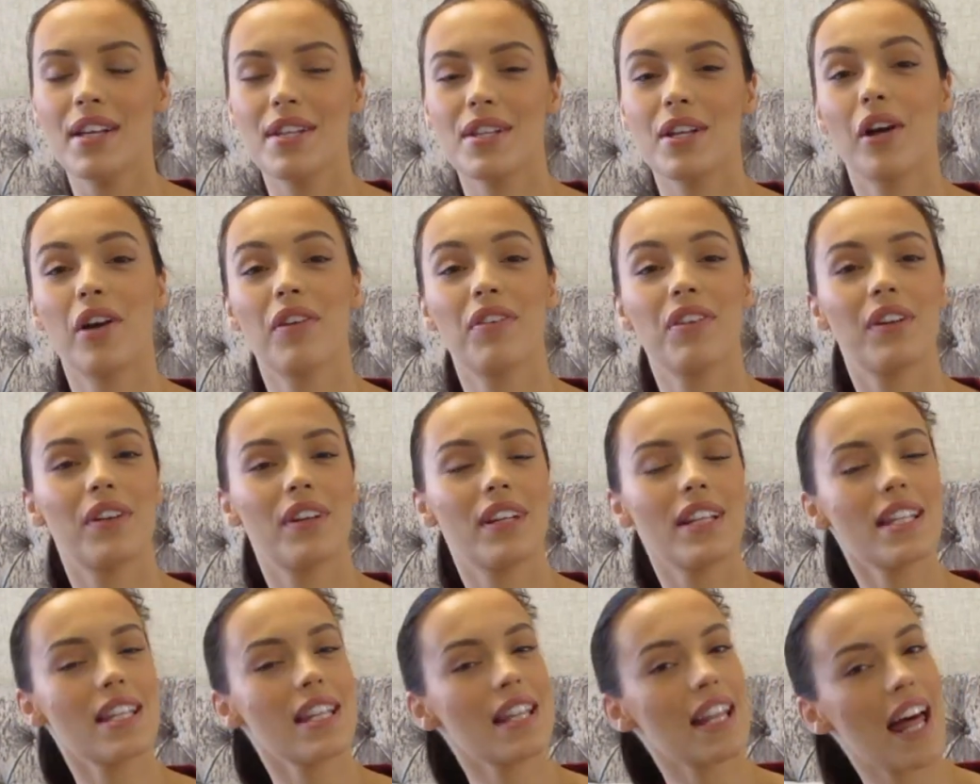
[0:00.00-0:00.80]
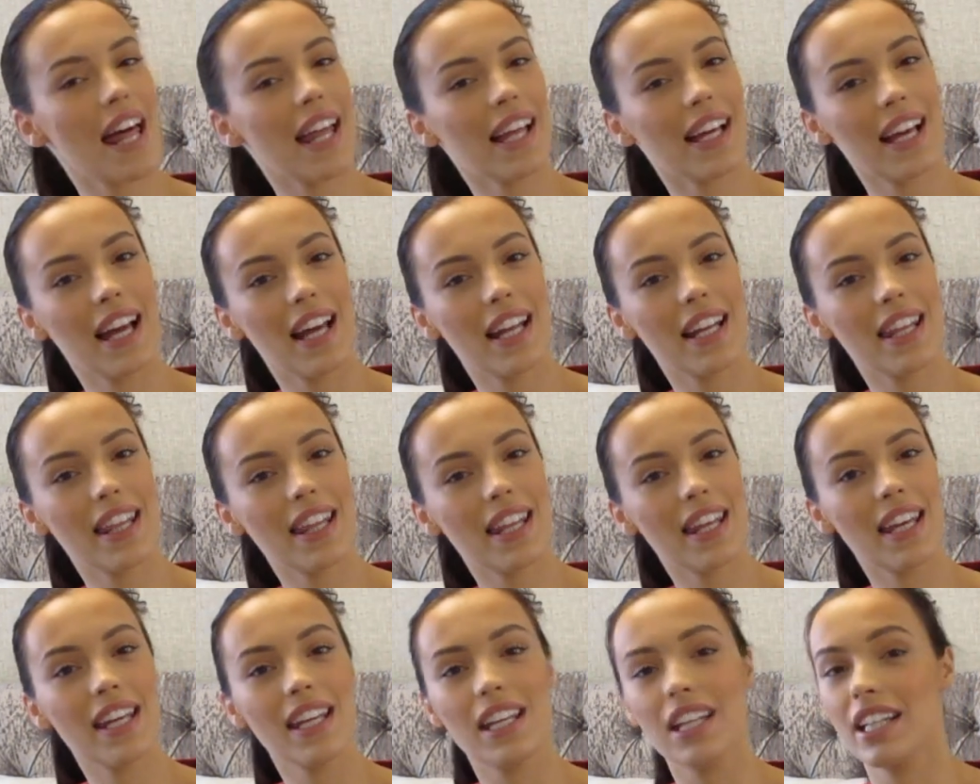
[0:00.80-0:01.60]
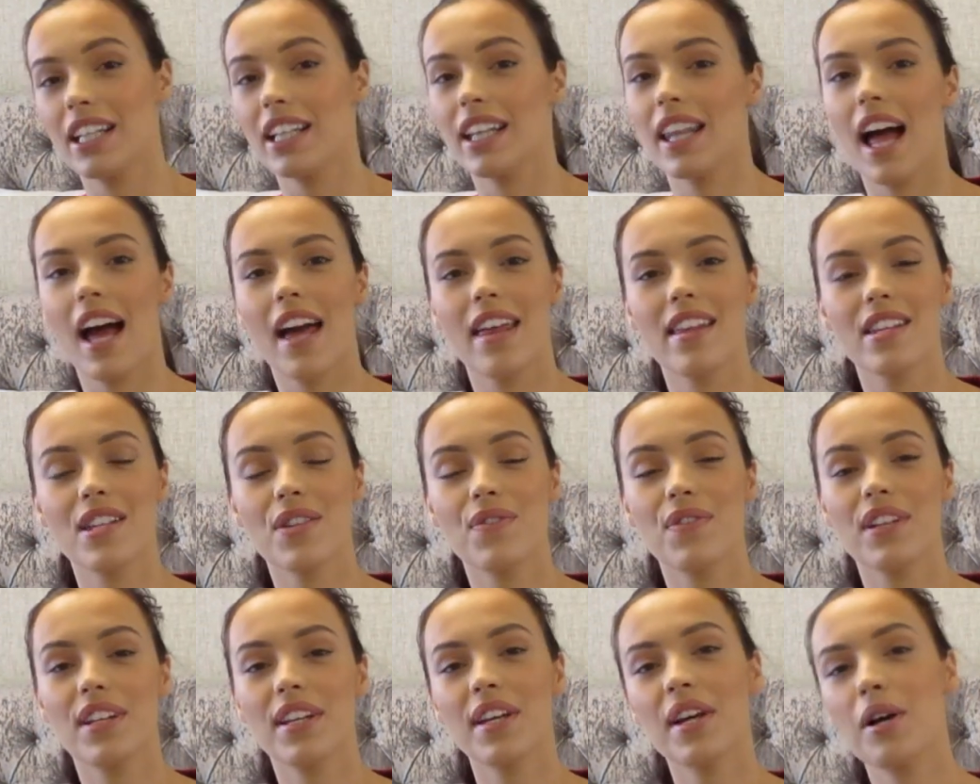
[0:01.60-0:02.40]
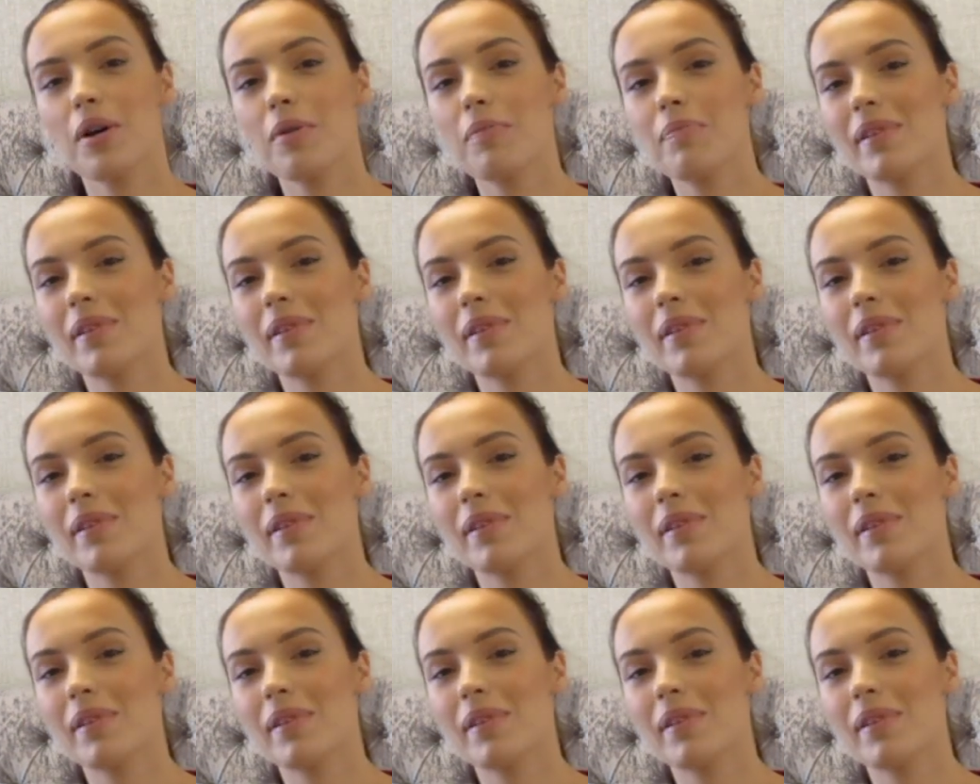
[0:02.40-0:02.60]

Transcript: So if you're into that kind of thing and you like this video,